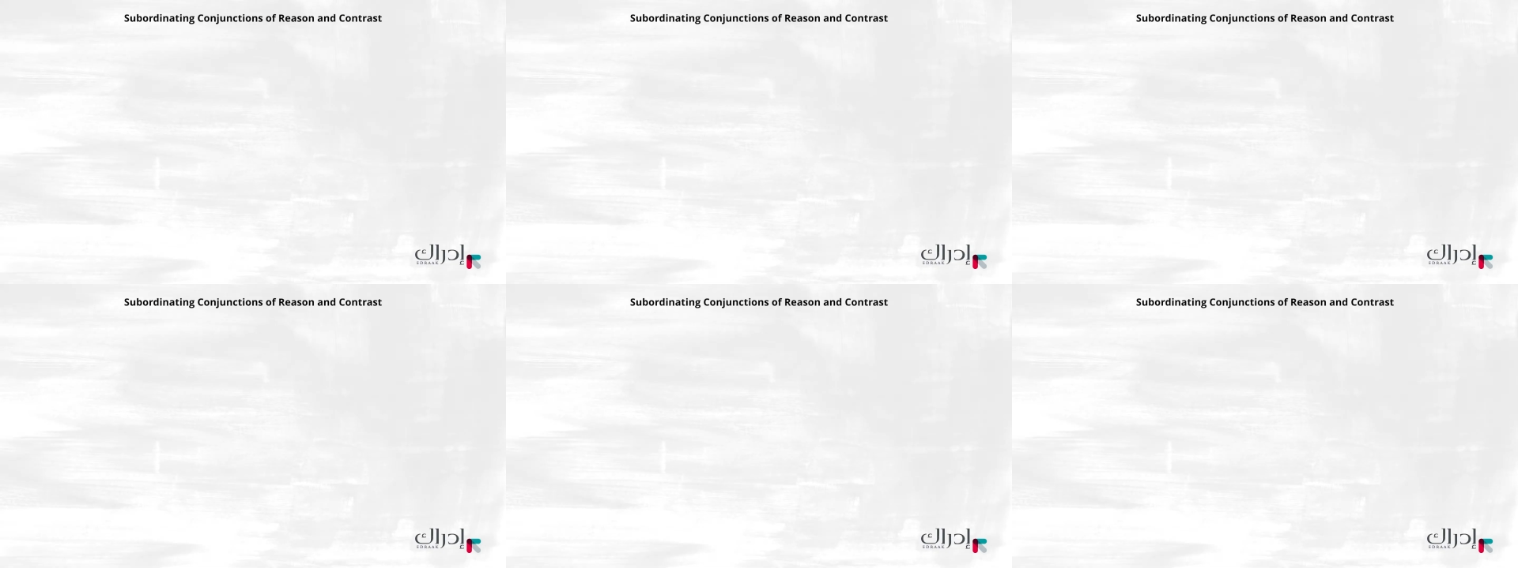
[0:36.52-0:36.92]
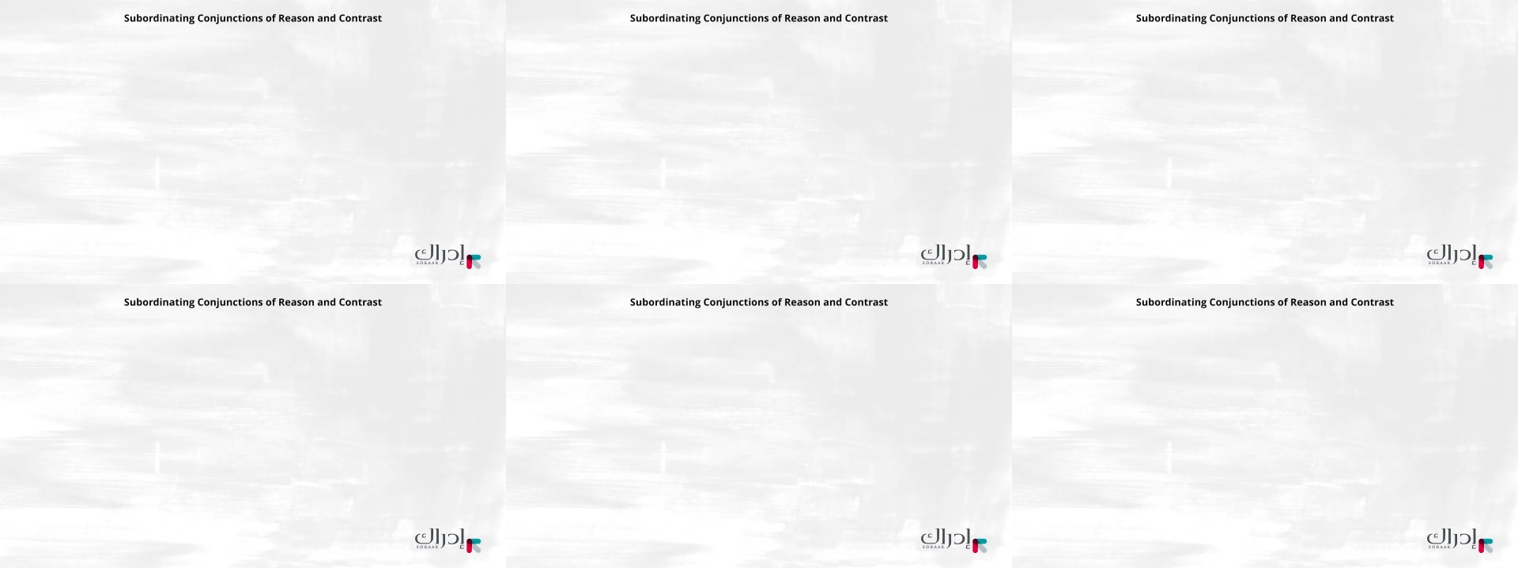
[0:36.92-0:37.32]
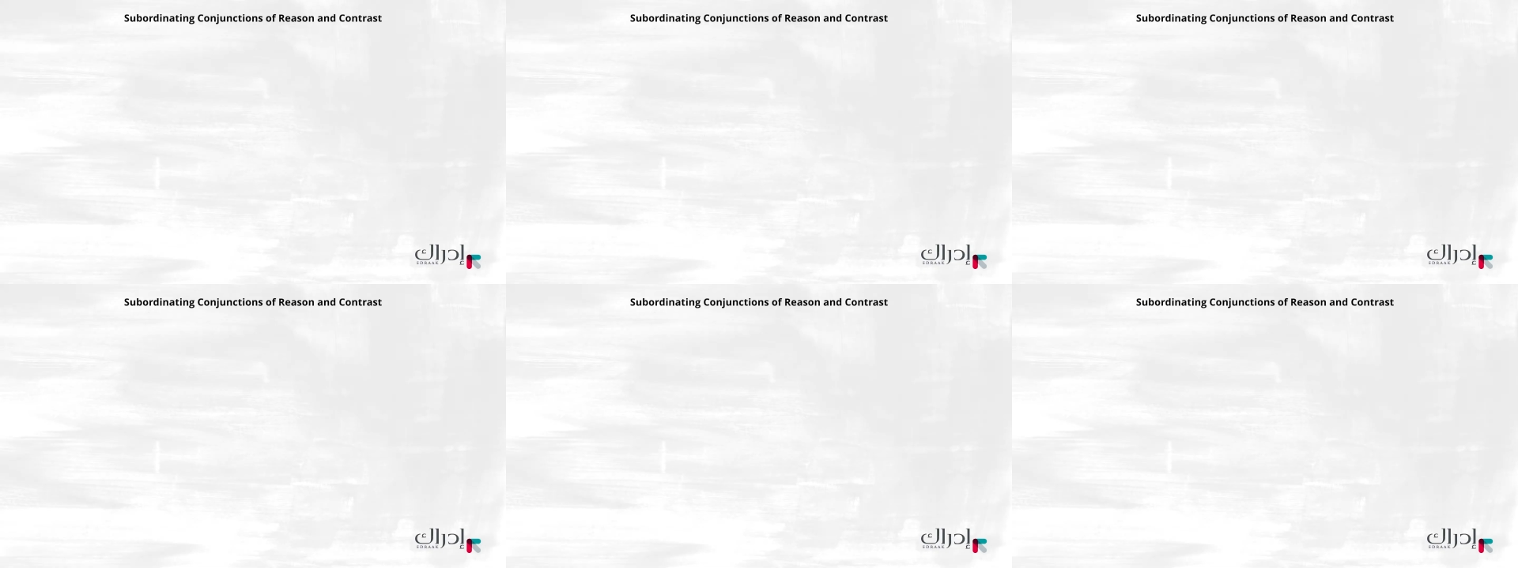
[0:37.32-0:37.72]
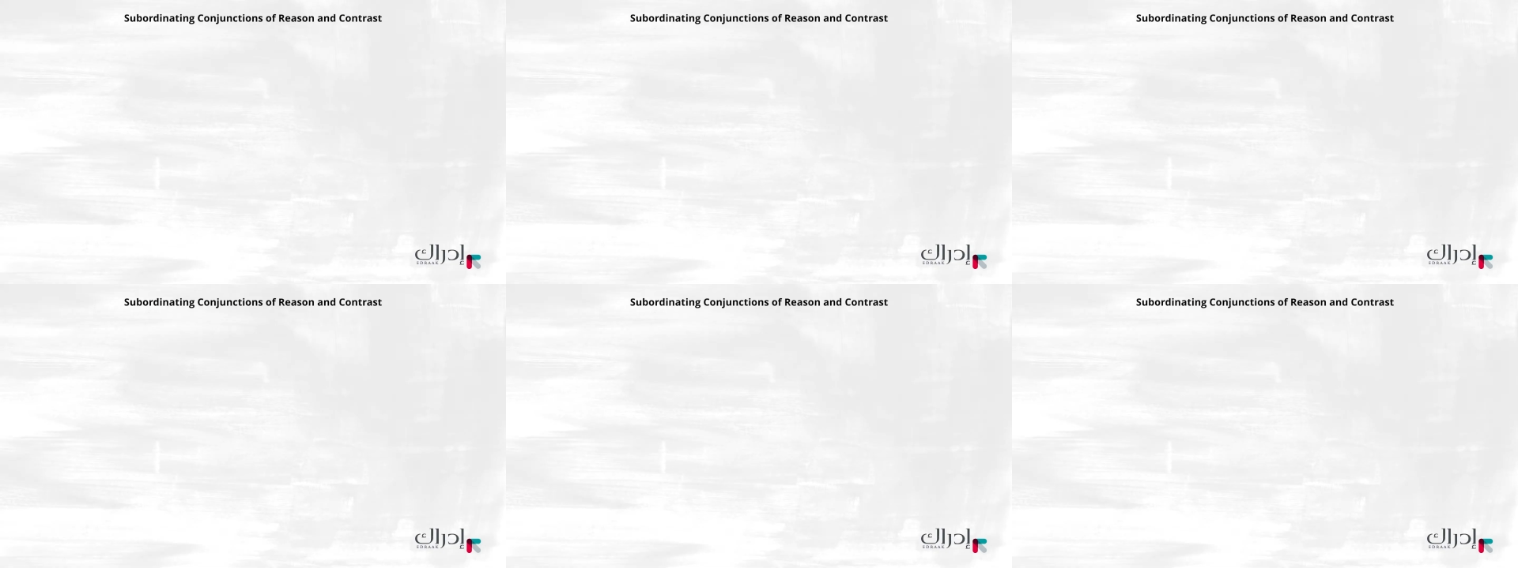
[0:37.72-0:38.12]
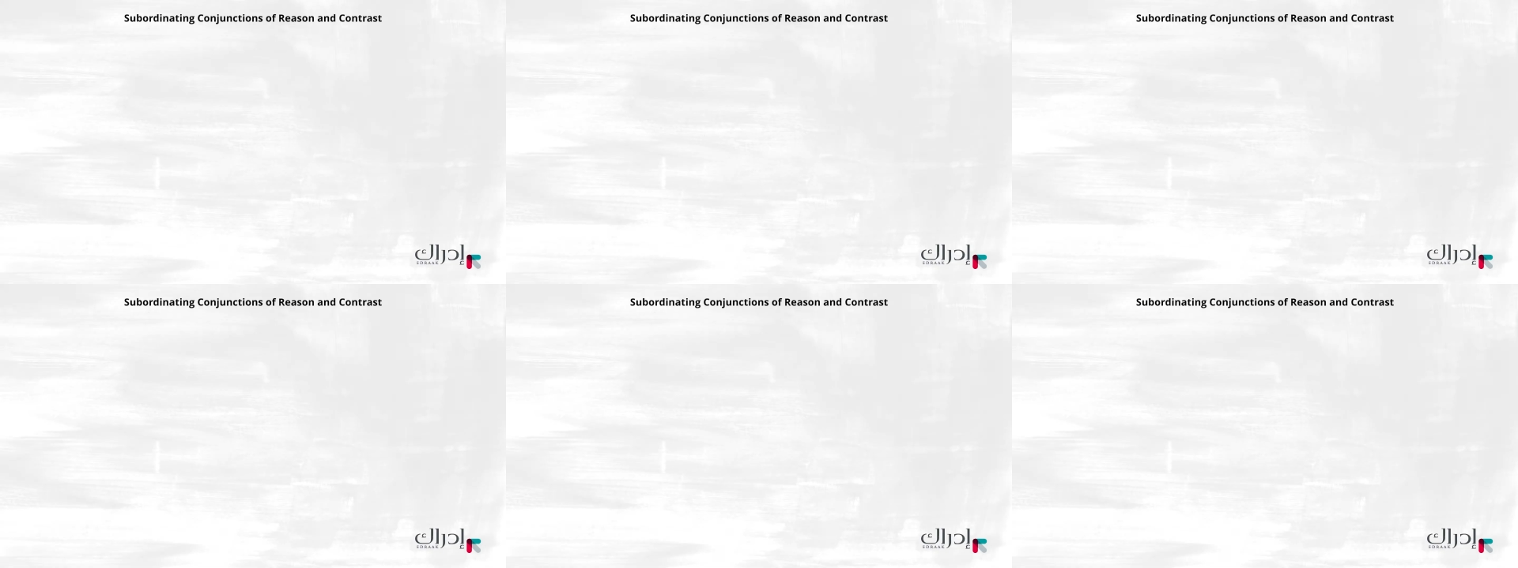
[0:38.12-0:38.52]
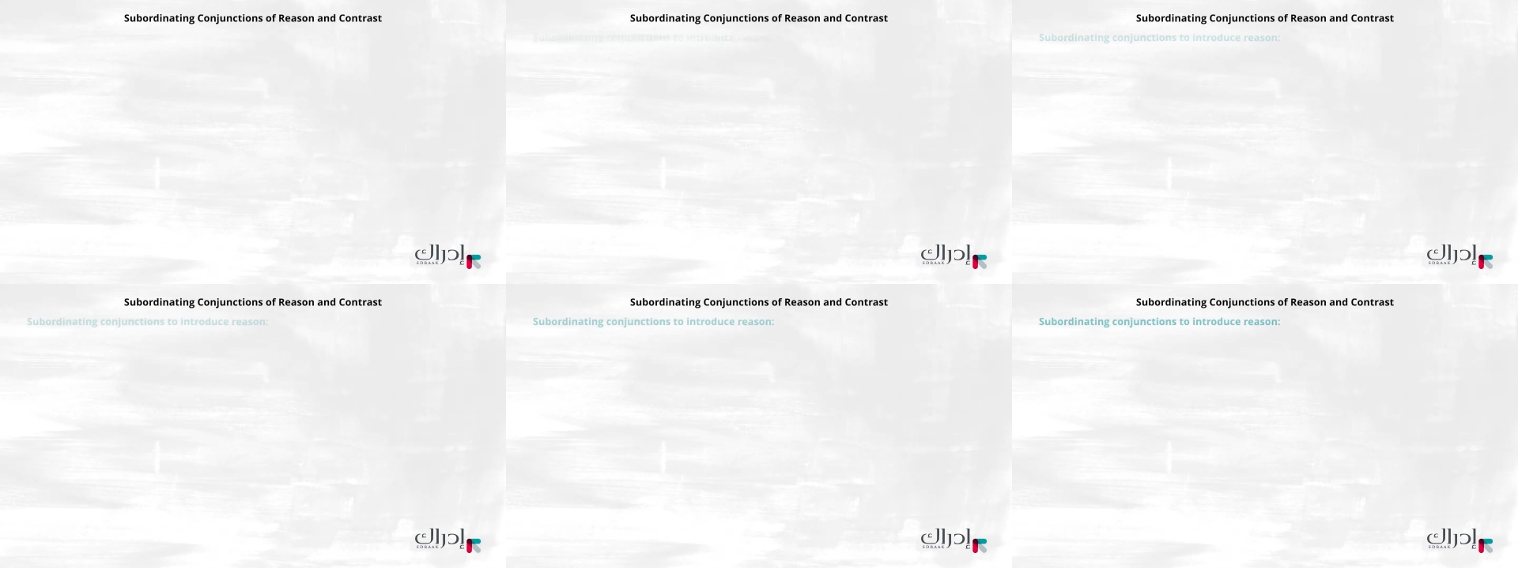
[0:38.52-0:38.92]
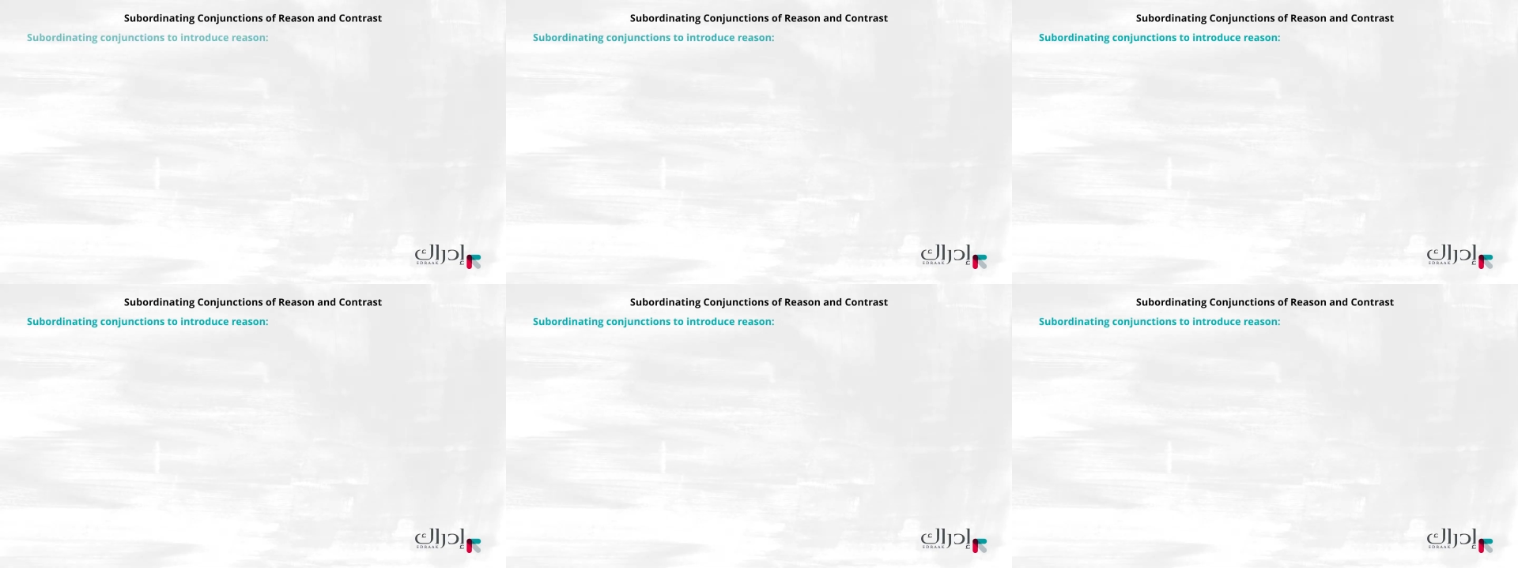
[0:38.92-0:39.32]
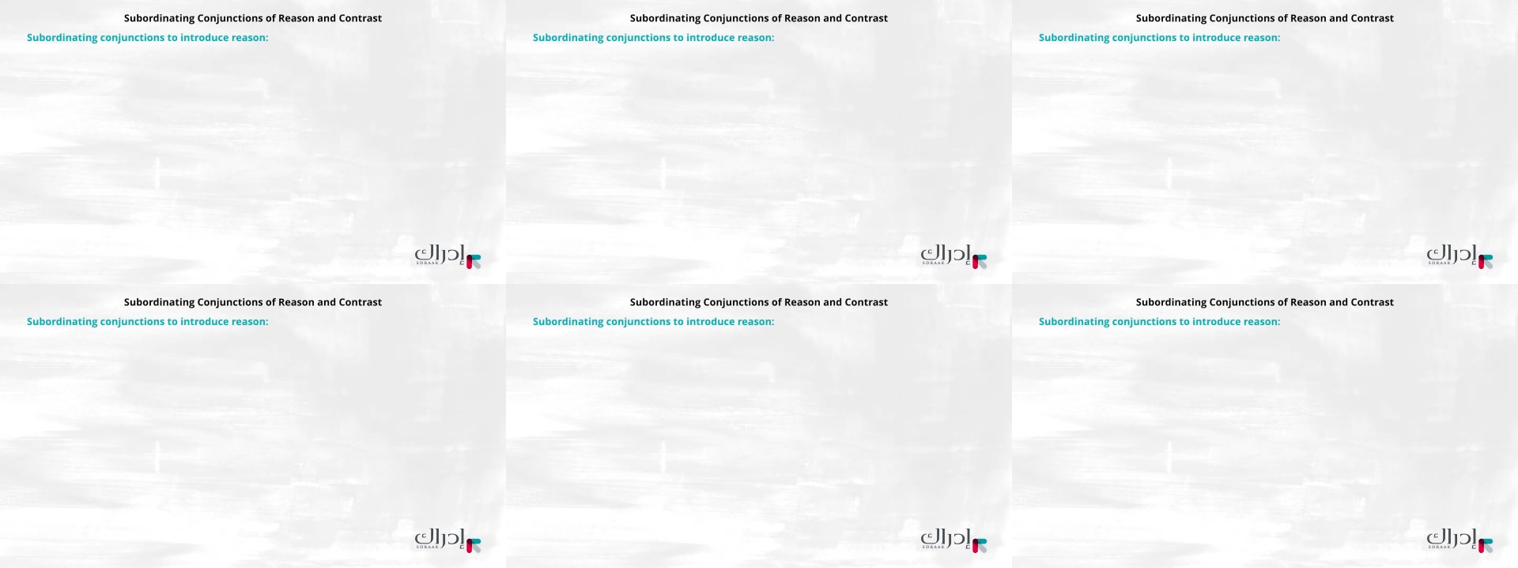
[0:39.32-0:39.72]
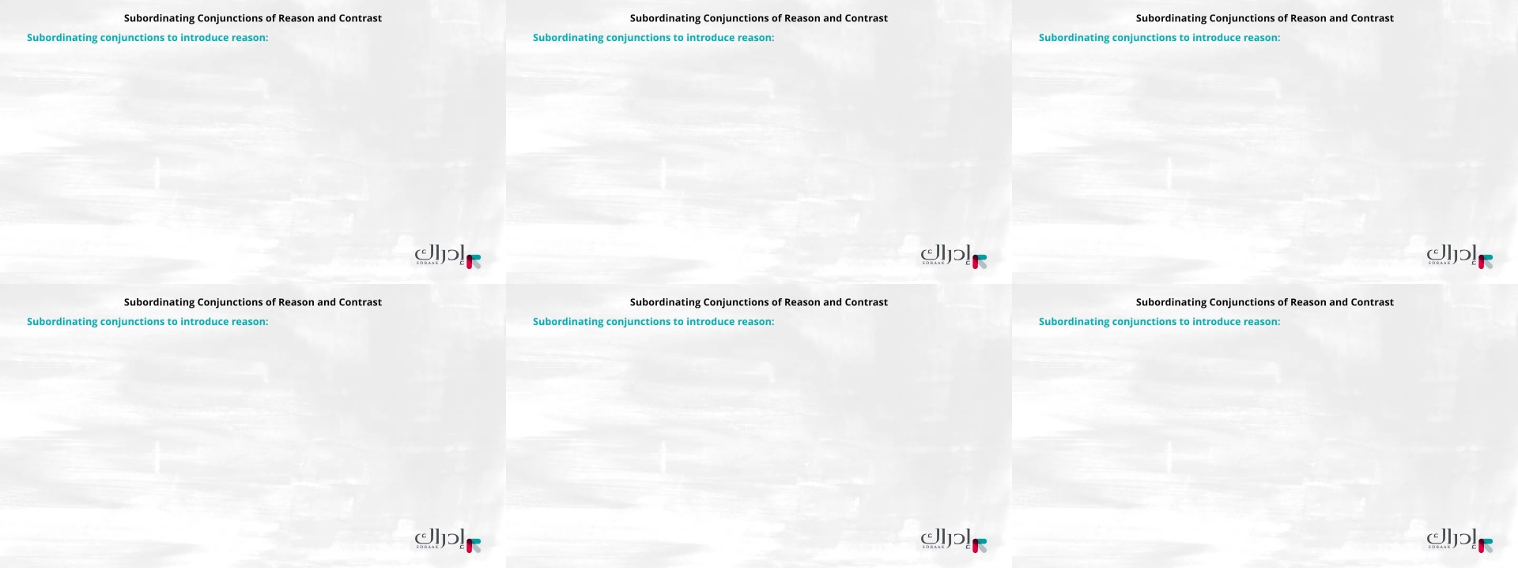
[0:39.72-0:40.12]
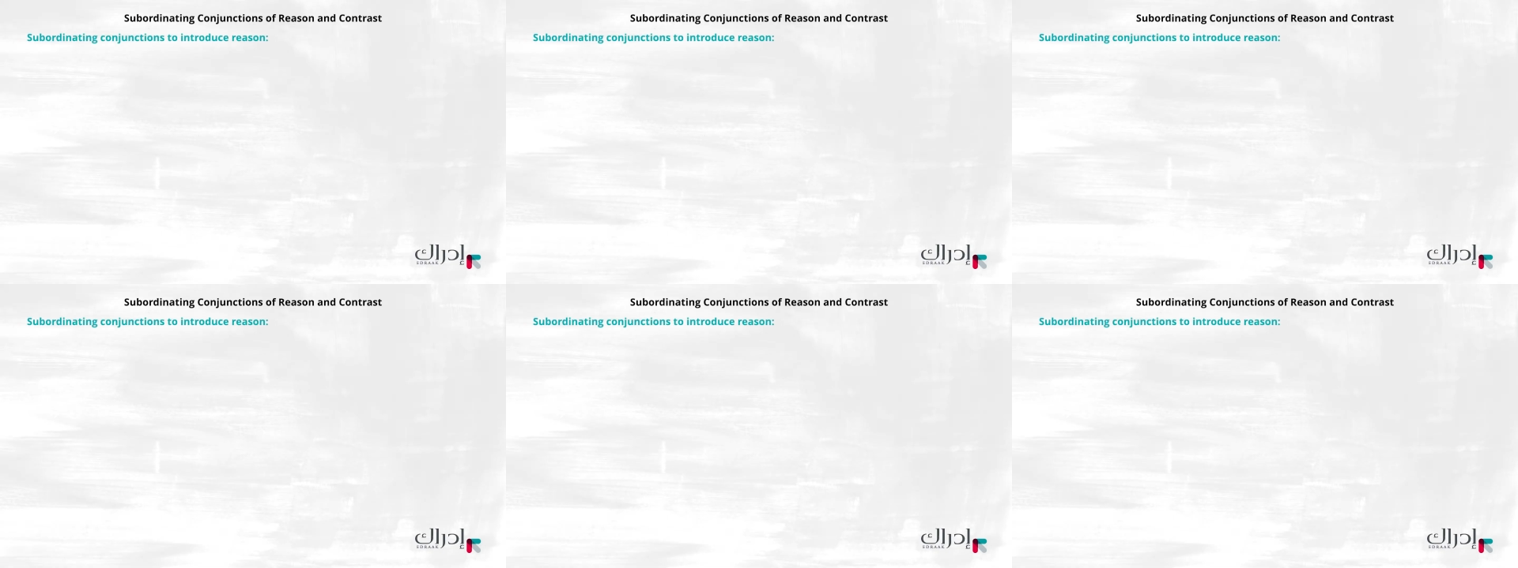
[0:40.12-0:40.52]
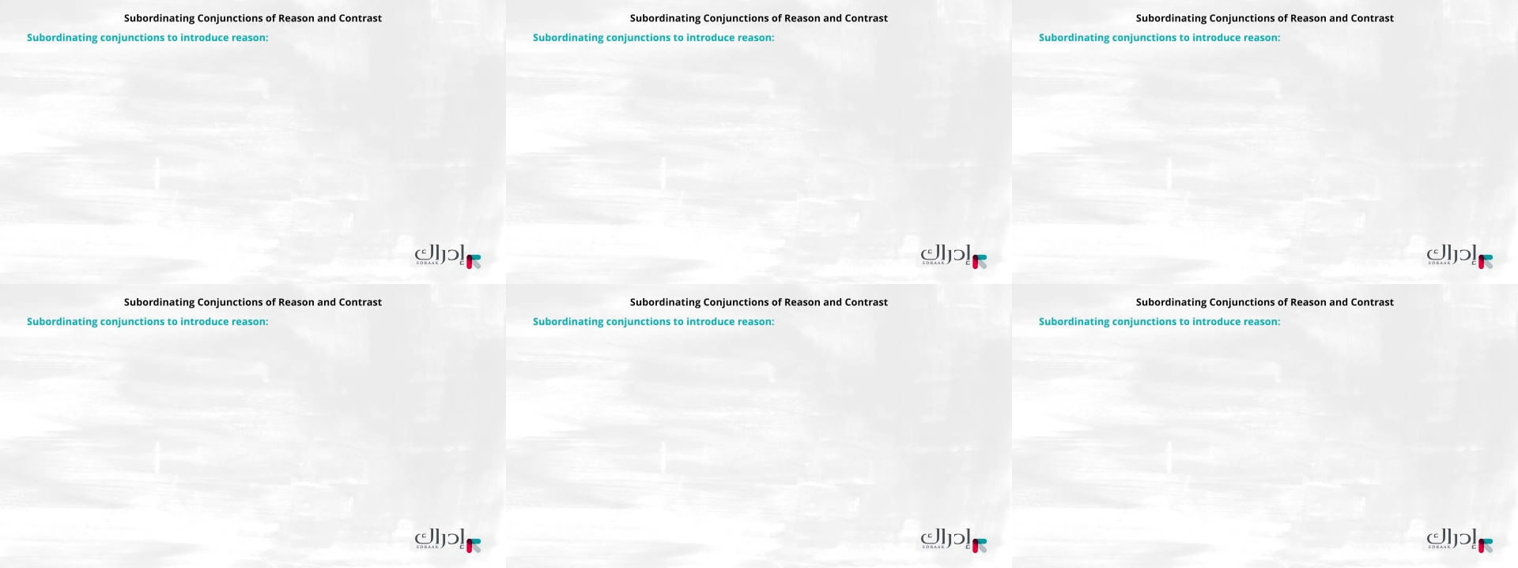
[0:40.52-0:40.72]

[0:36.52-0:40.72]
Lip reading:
No face is visible, so there are no lips to read.